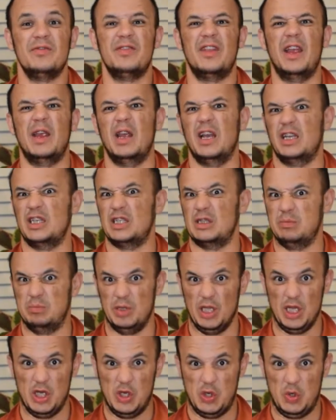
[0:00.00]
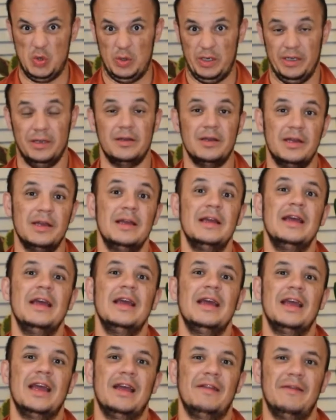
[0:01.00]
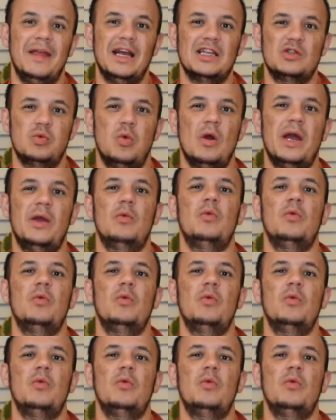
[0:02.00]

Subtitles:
they explode. And that's why